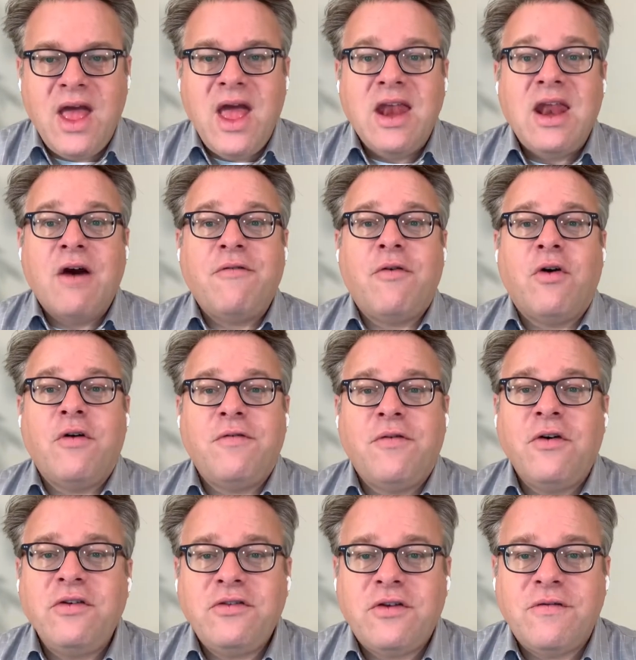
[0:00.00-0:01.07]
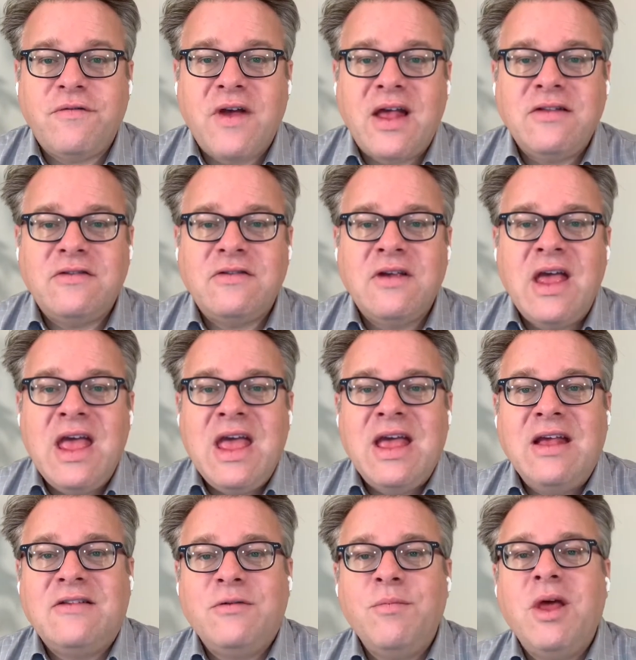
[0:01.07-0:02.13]
Now, for a first offense,
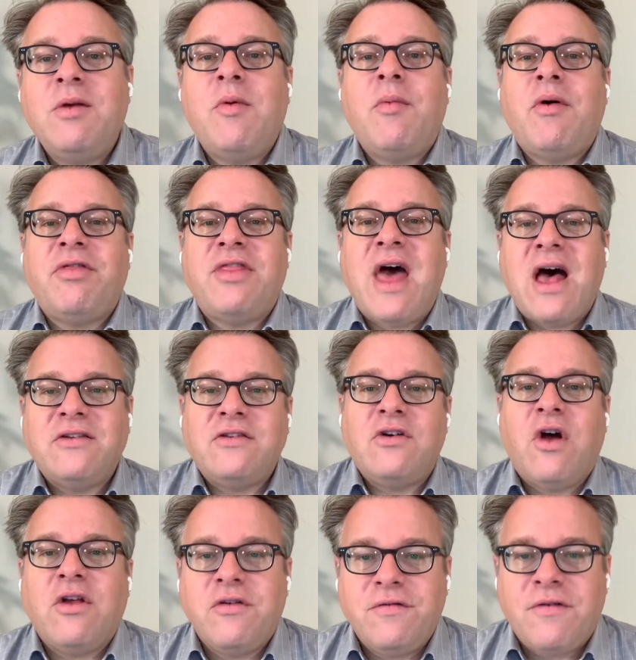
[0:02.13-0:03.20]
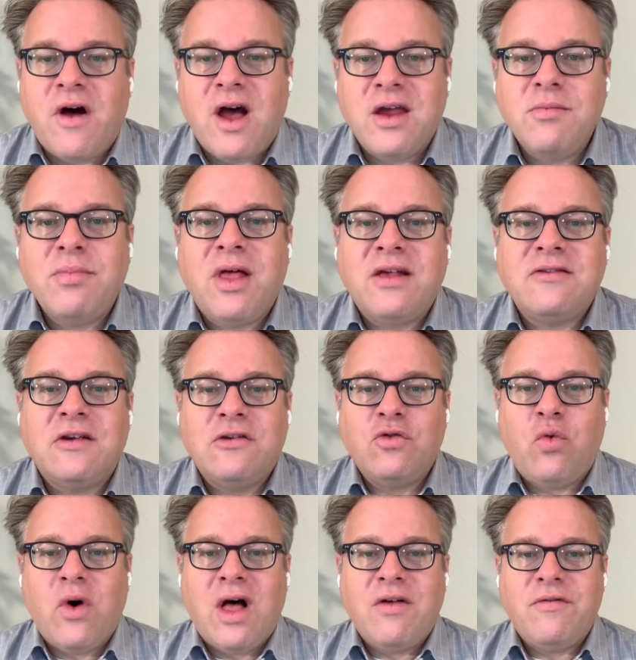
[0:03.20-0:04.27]
it's minimum $1,000 fine plus a
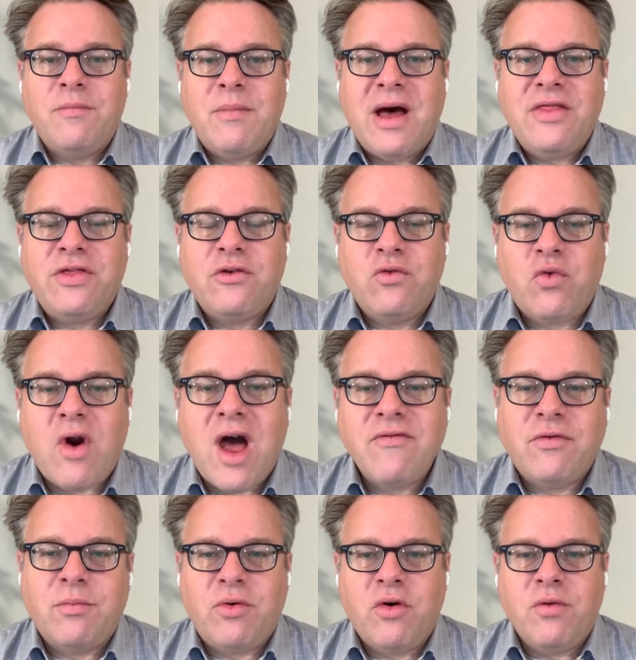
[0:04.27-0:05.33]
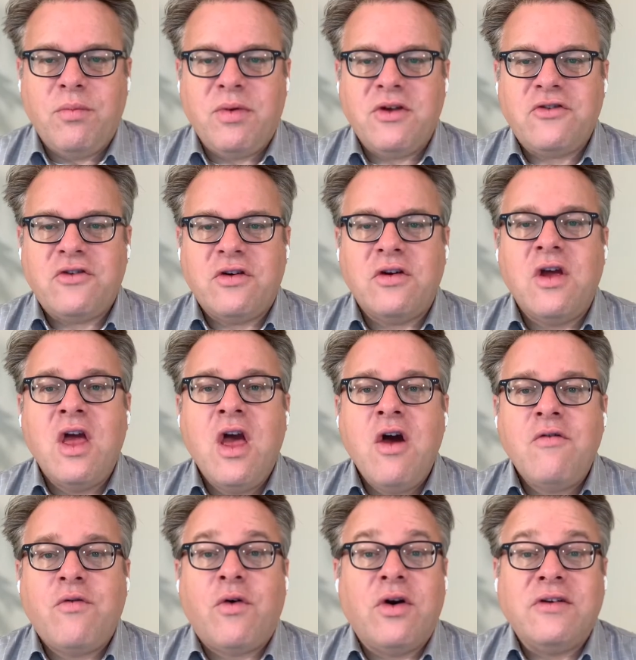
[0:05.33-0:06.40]
12-month driving prohibition.
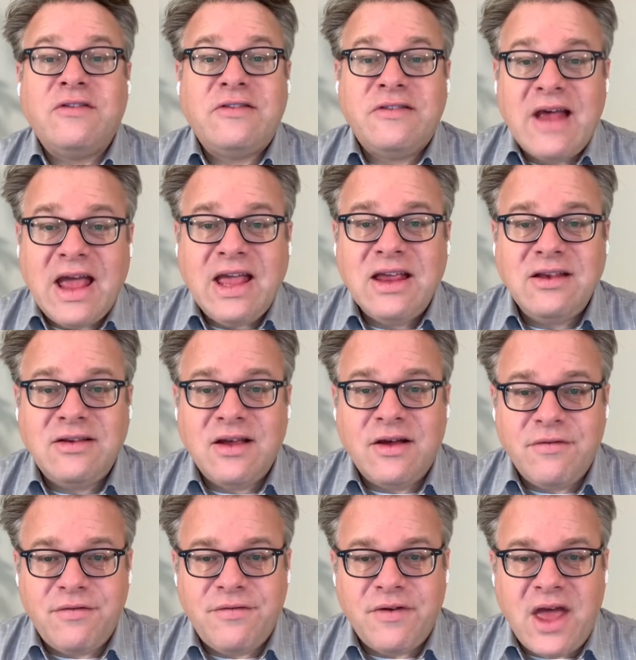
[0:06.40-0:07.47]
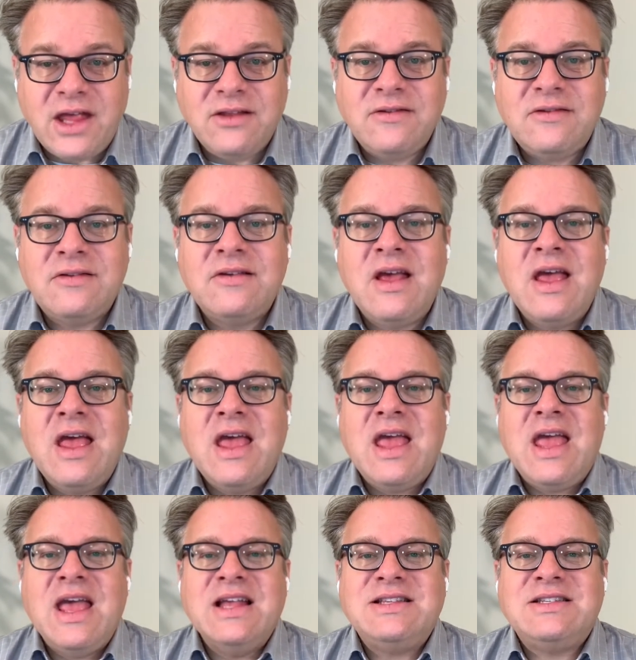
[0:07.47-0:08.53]
For a second offense,
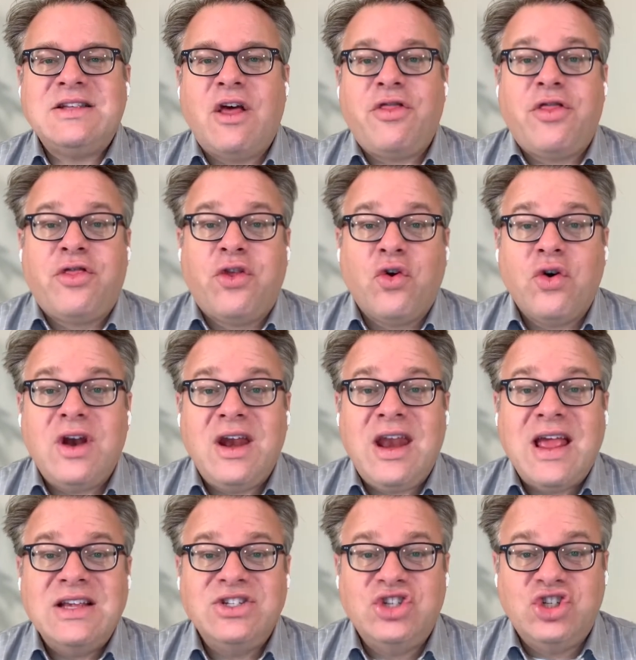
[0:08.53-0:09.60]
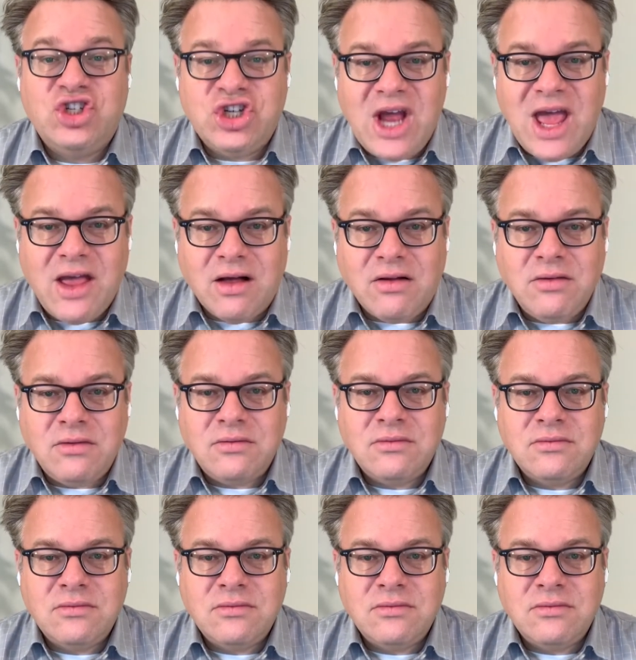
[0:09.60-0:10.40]
it's 30 days jail